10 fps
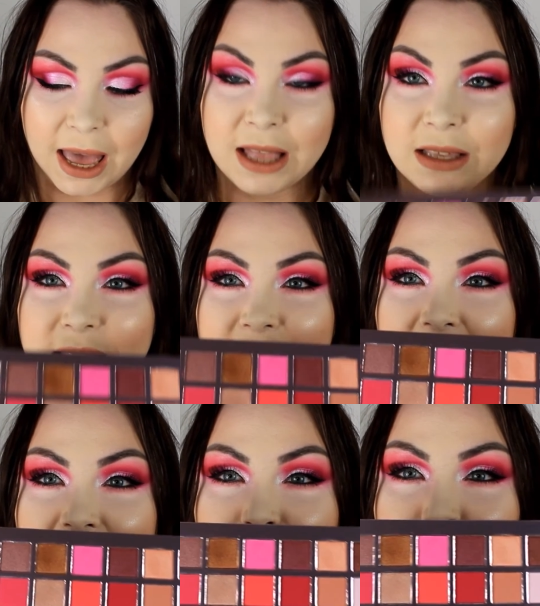And
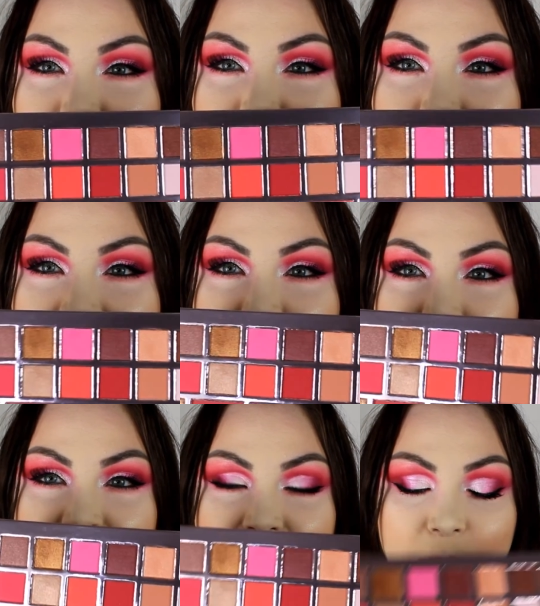yeah, but by
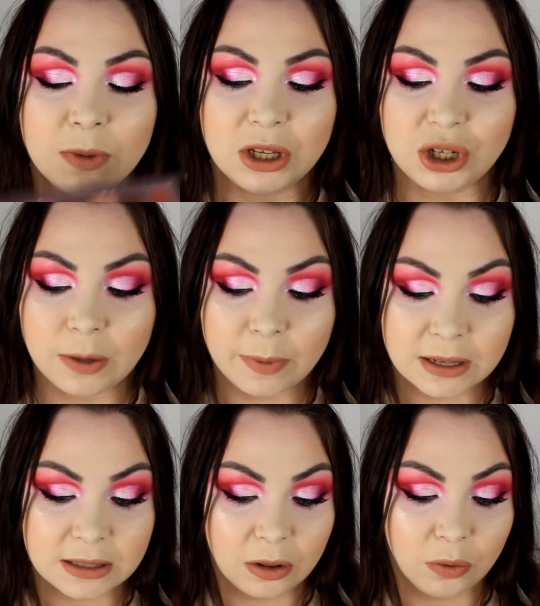swatching some of the
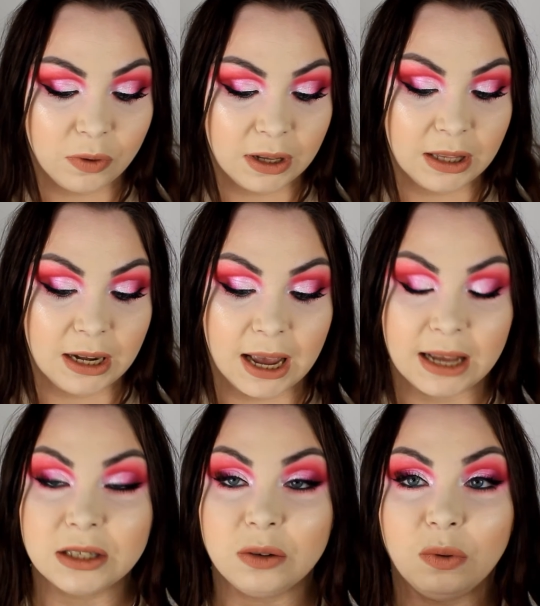shimmers, they look really
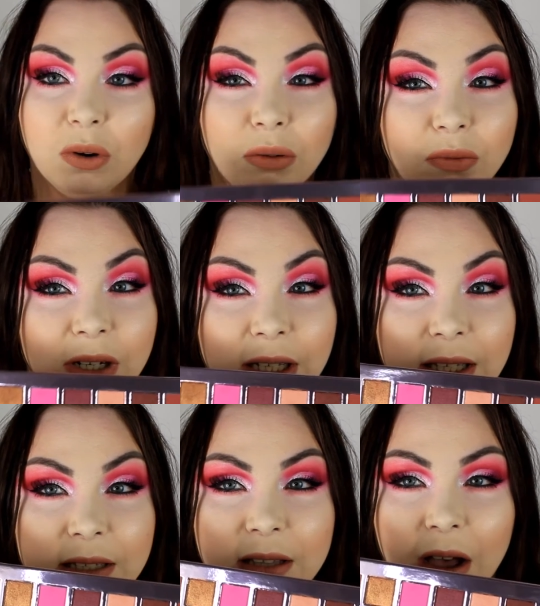nice. They were all
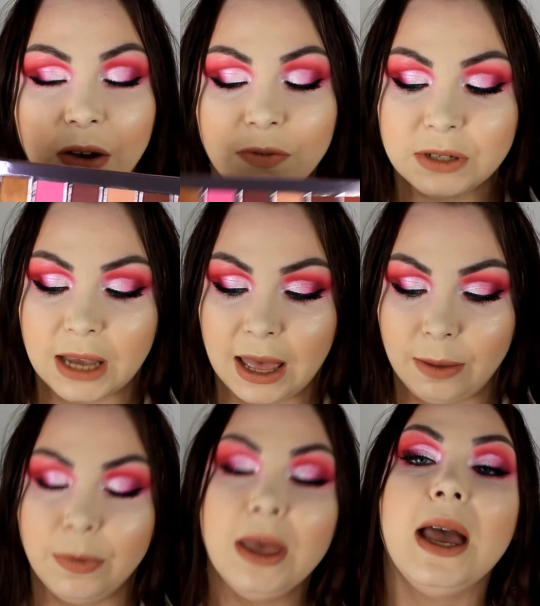really soft.
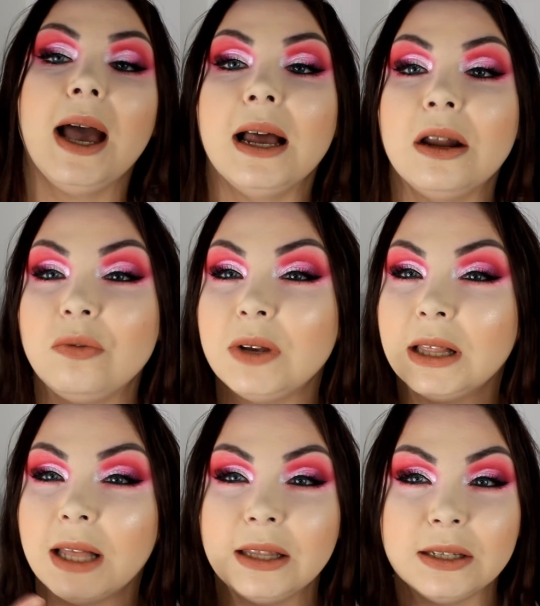And I
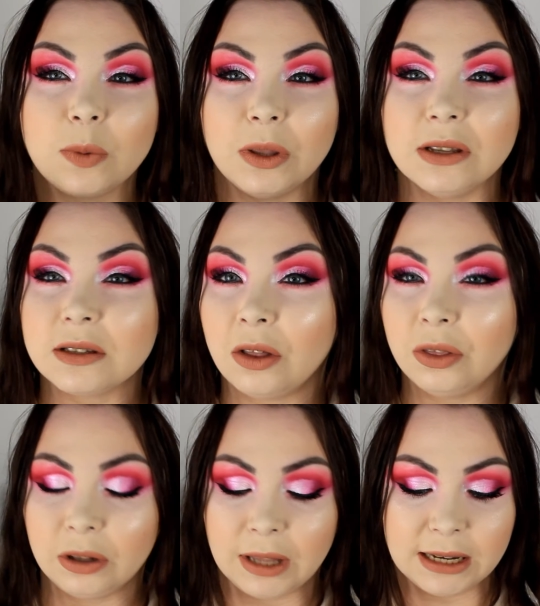really like this one that's on
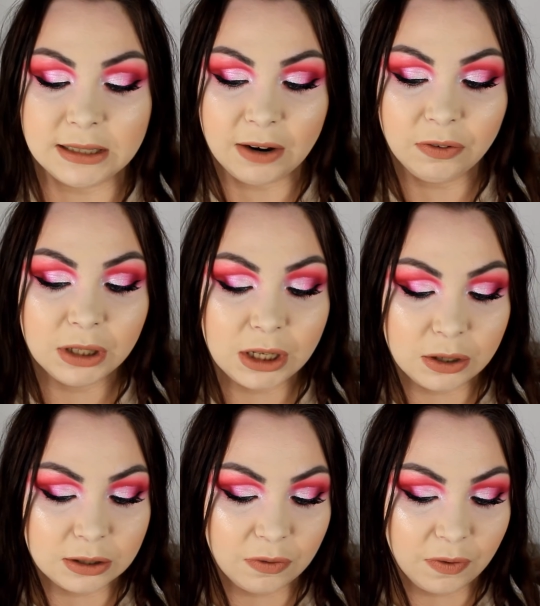the lid. Definitely
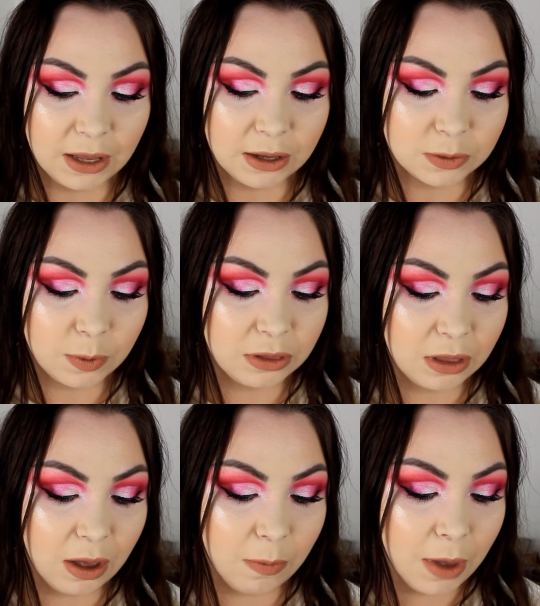use the fingers with
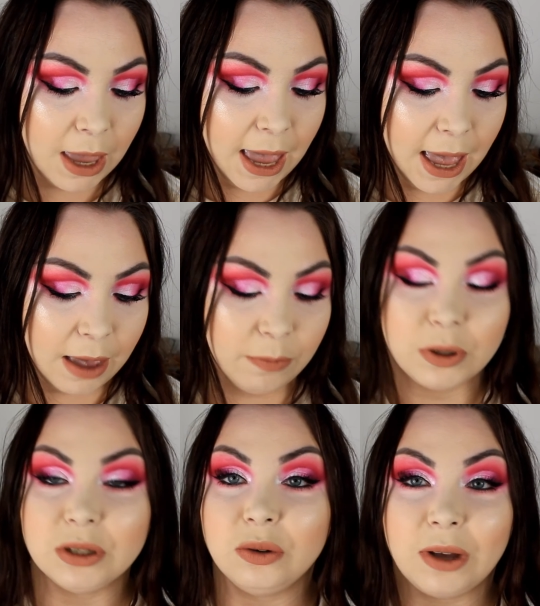them,
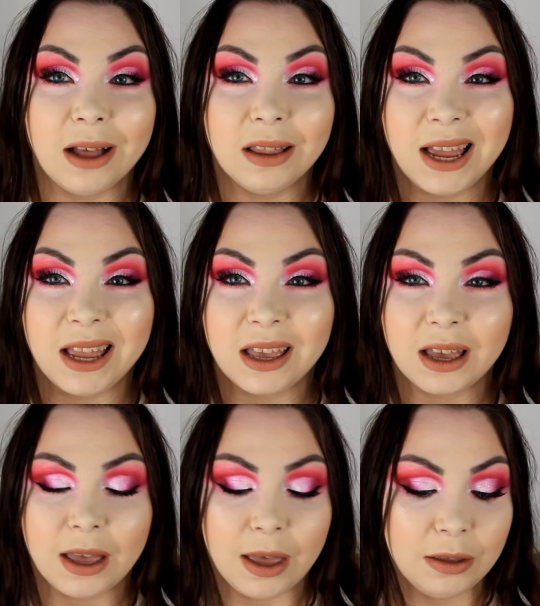because you'll get
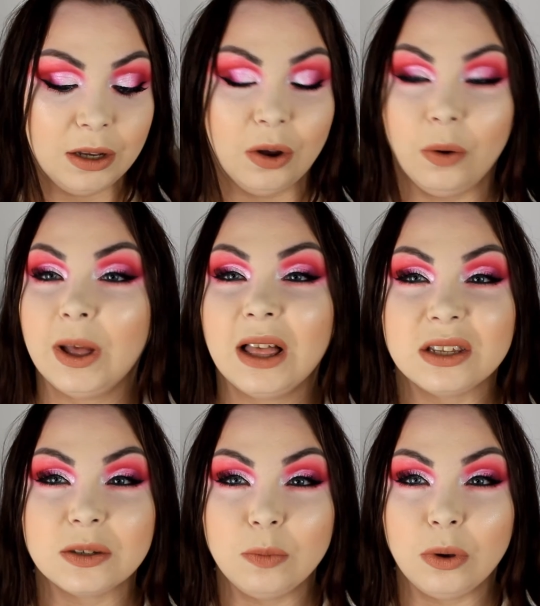like, you know, a
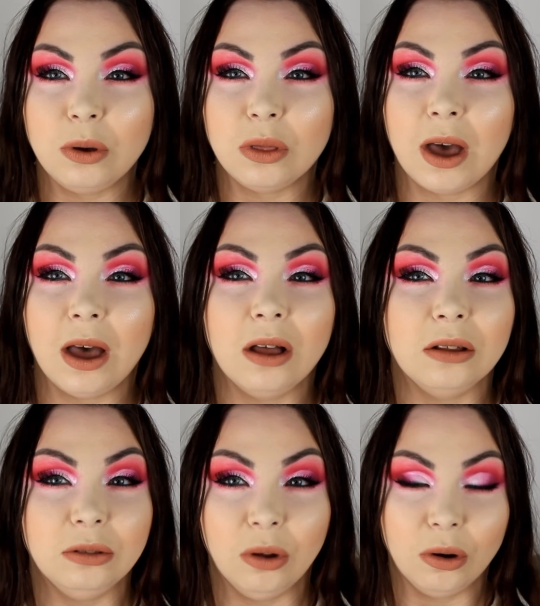smoother
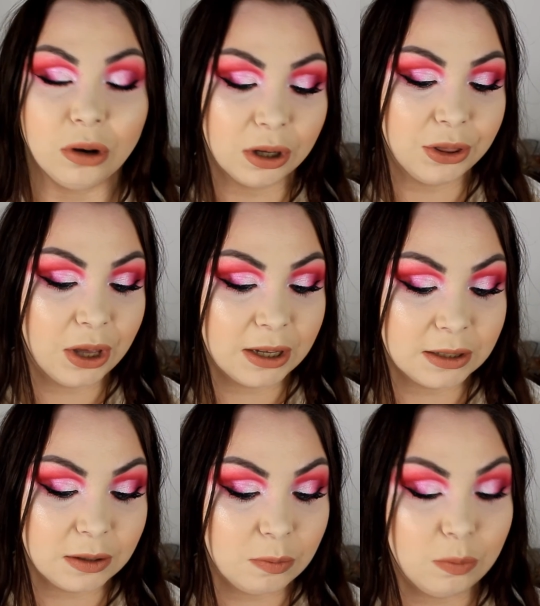look
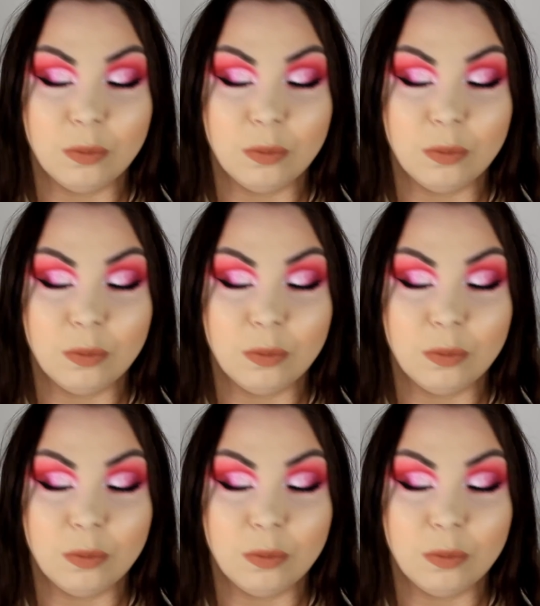that's,